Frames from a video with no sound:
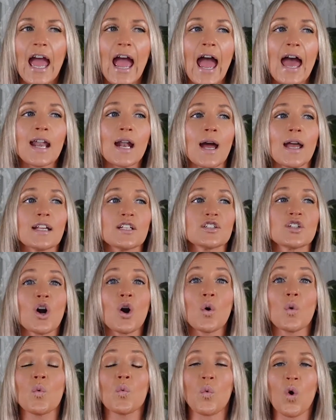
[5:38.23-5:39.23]
And I
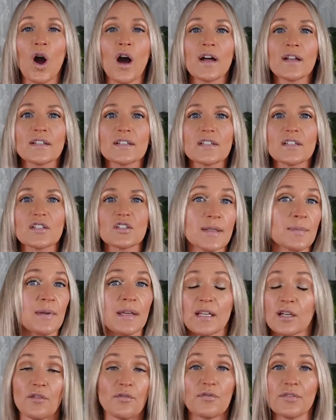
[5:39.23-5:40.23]
don't want to be
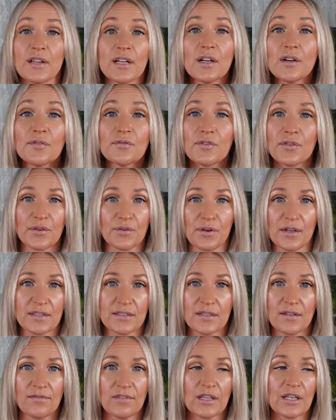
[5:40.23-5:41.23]
in a flare for the
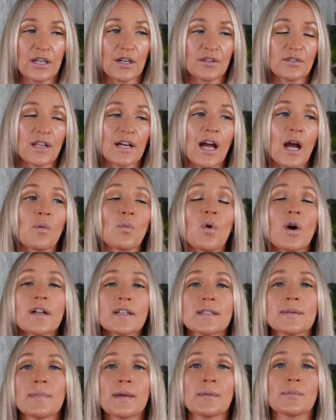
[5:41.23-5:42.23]
rest of the year. Like, I want
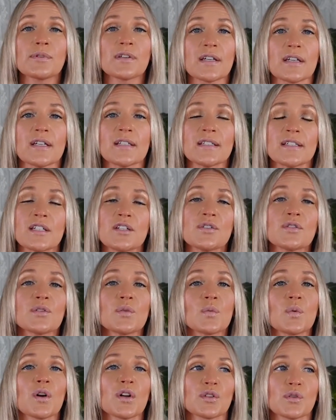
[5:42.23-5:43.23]
to be able to continue to
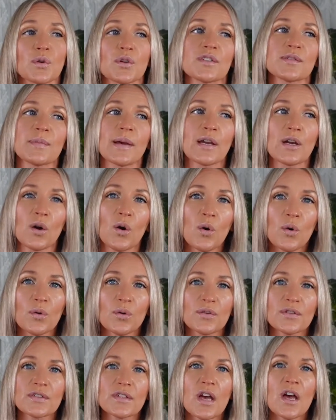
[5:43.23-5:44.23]
work towards my
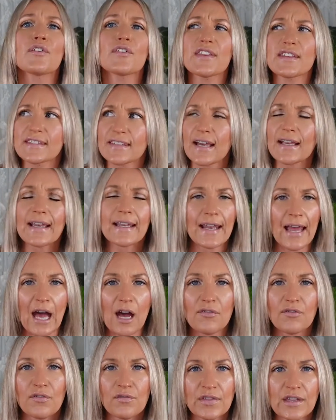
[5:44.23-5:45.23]
goals for the second
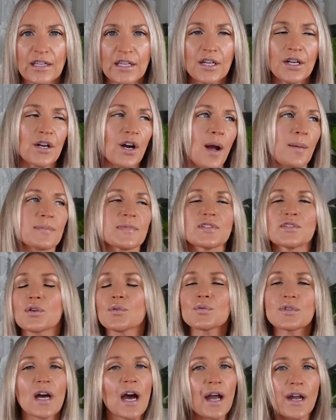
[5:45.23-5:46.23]
half of the year. I'm so
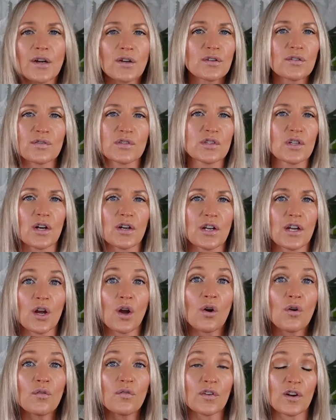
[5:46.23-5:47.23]
tired of starting
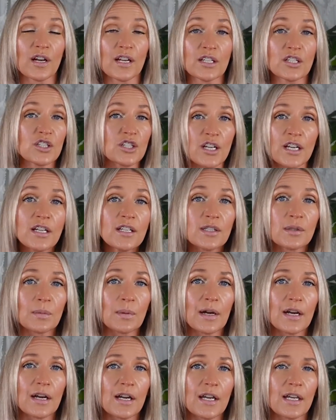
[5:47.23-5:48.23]
over in
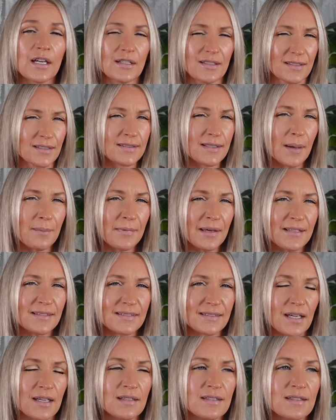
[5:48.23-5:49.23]
January. Does that make
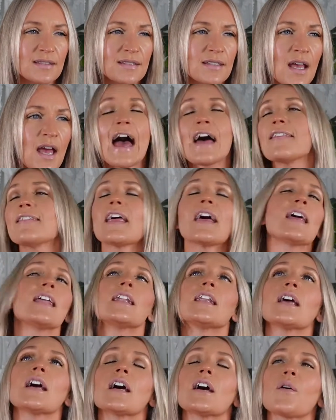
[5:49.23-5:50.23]
sense? And
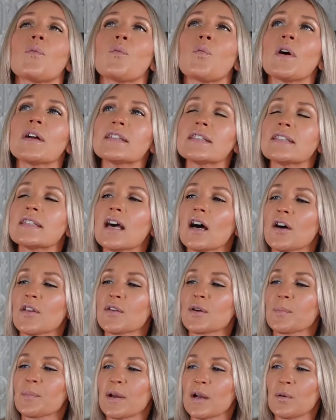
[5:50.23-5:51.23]
then what's the
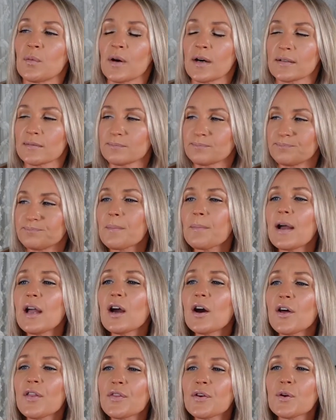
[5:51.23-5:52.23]
other big one? My
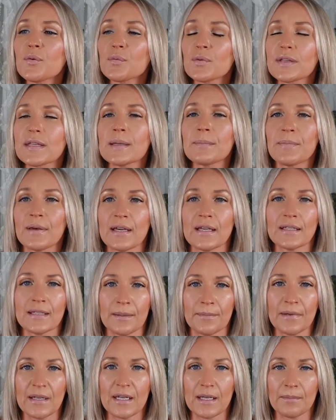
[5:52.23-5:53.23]
other really big
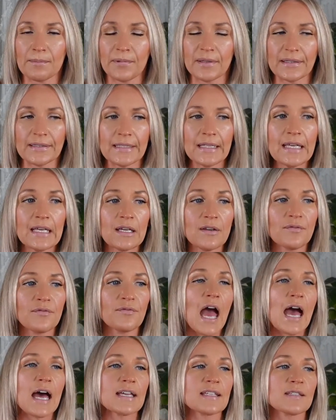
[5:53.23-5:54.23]
limiting belief
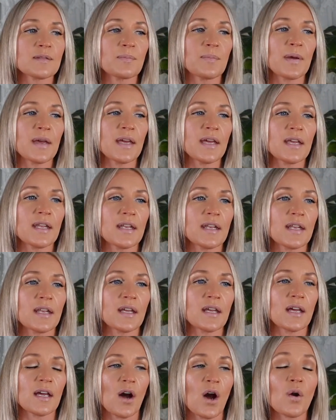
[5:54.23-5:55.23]
has been
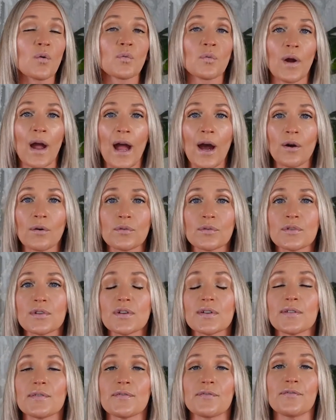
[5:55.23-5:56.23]
around
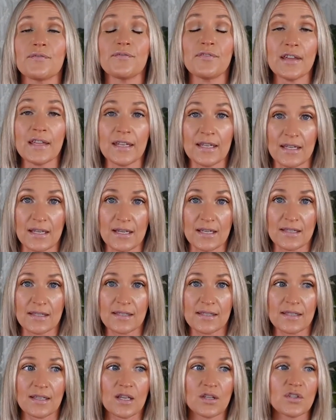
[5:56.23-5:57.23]
fitness.